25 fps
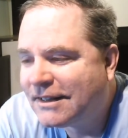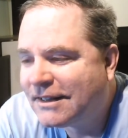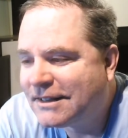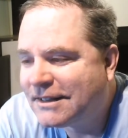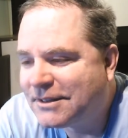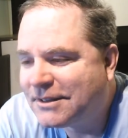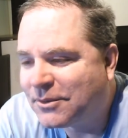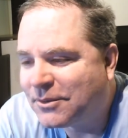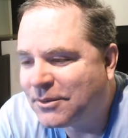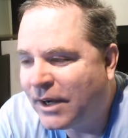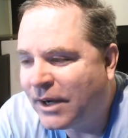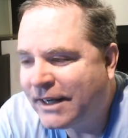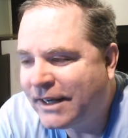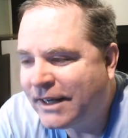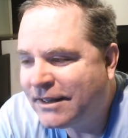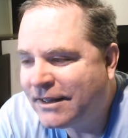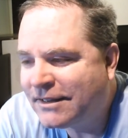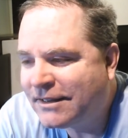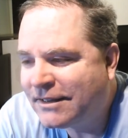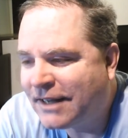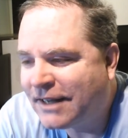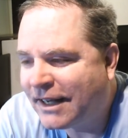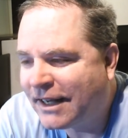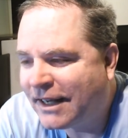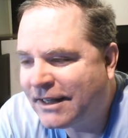so why
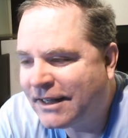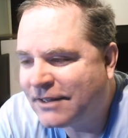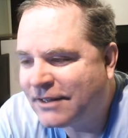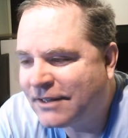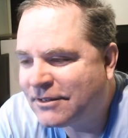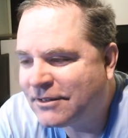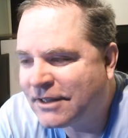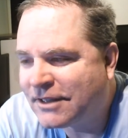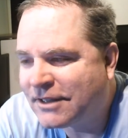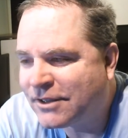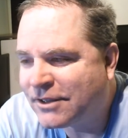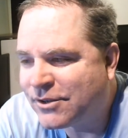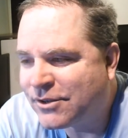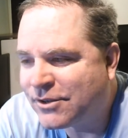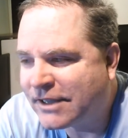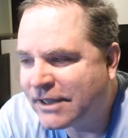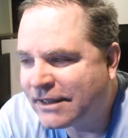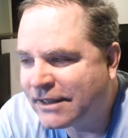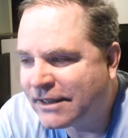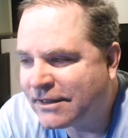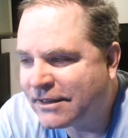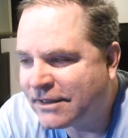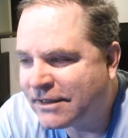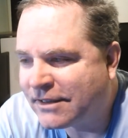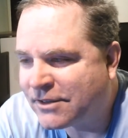I don't
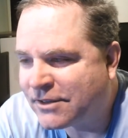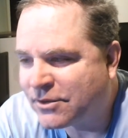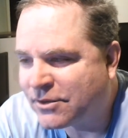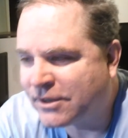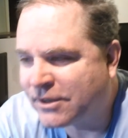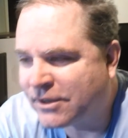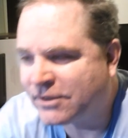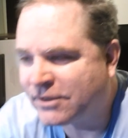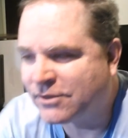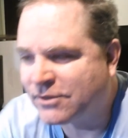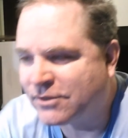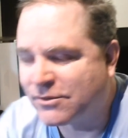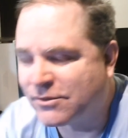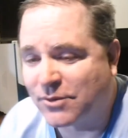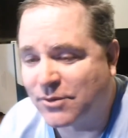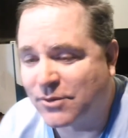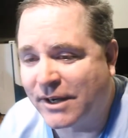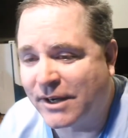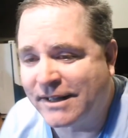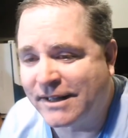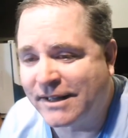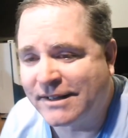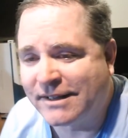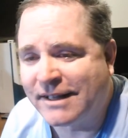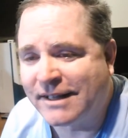understand the Deseret News.
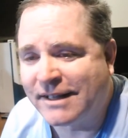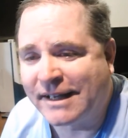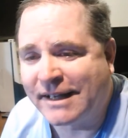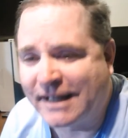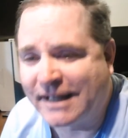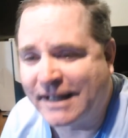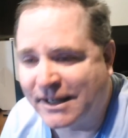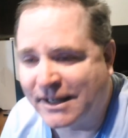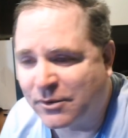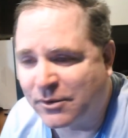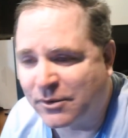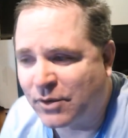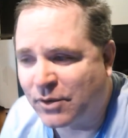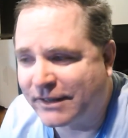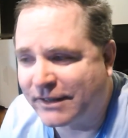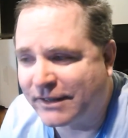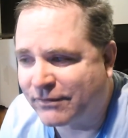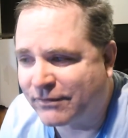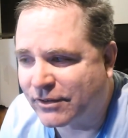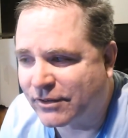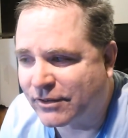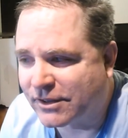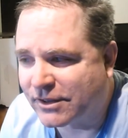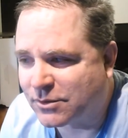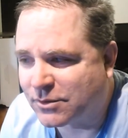Why did they get it right
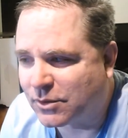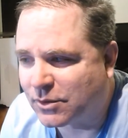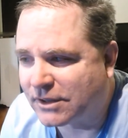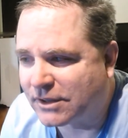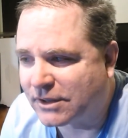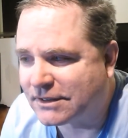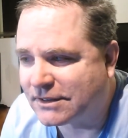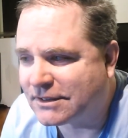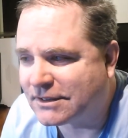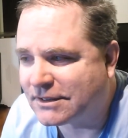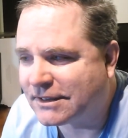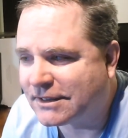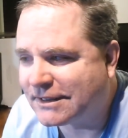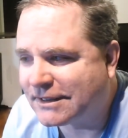for us once?